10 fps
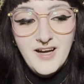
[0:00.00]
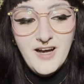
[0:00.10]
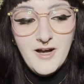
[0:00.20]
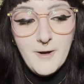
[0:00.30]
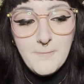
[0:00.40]

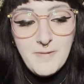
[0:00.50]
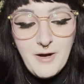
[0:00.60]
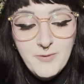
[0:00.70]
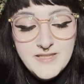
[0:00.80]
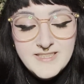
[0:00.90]
I
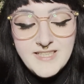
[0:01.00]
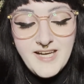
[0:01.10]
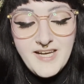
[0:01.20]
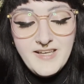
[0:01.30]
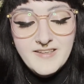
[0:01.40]
would
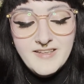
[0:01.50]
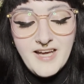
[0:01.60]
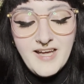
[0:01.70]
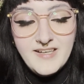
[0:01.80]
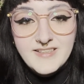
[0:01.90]
say
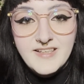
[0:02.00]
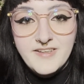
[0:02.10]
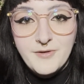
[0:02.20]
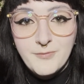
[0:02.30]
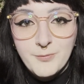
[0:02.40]
that
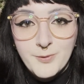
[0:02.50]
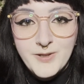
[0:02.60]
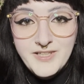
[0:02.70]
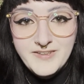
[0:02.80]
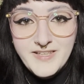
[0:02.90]
the
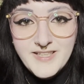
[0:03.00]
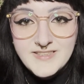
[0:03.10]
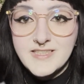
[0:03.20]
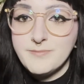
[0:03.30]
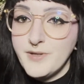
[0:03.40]
wood in
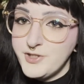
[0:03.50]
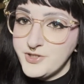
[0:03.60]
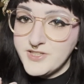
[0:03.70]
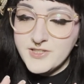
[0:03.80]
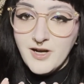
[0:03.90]
this is much
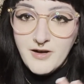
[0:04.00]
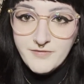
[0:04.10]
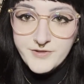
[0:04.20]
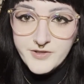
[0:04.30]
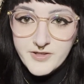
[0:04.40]

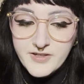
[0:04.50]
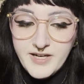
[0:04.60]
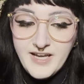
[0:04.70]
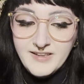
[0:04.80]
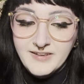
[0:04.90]
softer
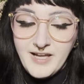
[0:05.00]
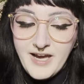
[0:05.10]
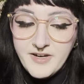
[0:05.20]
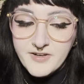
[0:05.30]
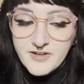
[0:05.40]
and
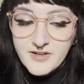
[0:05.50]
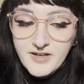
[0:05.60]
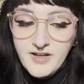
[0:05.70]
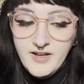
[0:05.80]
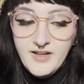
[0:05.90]

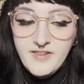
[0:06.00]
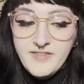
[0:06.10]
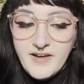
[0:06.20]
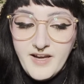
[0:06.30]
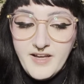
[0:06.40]
lighter
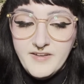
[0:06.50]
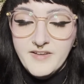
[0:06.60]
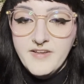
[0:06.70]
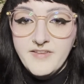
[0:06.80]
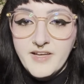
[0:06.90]

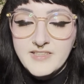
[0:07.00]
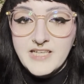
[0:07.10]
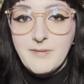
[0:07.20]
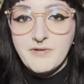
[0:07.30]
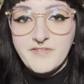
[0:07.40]
than the
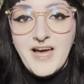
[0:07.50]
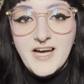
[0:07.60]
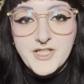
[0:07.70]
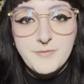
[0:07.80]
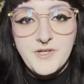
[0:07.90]
type of
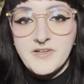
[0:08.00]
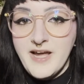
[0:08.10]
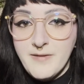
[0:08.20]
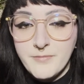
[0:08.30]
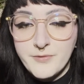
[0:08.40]
cashmere
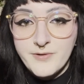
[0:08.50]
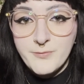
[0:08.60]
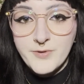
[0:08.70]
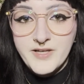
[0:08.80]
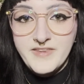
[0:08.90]
ambery
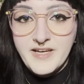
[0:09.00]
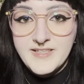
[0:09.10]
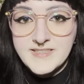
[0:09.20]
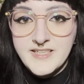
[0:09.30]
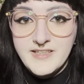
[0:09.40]
wood that
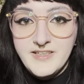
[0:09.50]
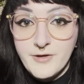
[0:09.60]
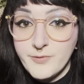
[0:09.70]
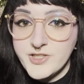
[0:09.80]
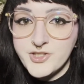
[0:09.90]
is in the
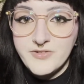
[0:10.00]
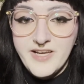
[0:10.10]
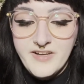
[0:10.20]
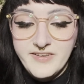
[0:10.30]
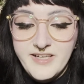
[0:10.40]
original
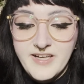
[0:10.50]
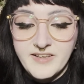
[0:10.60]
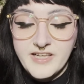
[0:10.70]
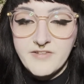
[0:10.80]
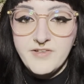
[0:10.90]
Alien.
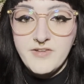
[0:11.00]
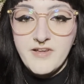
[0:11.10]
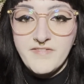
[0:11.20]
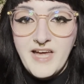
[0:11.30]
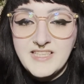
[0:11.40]
Like
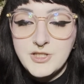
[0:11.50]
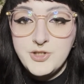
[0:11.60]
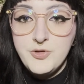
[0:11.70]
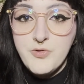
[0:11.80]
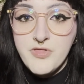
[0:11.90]
if that's
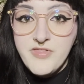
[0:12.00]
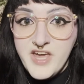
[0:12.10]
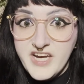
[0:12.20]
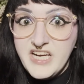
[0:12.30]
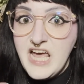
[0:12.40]
too
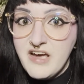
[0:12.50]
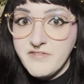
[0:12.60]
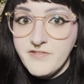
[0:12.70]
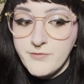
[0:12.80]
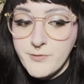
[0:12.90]
thick and
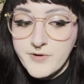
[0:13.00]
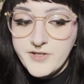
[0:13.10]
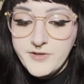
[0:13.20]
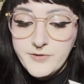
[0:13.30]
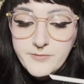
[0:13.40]
heavy for
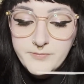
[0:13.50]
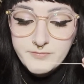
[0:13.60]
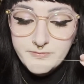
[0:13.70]
you,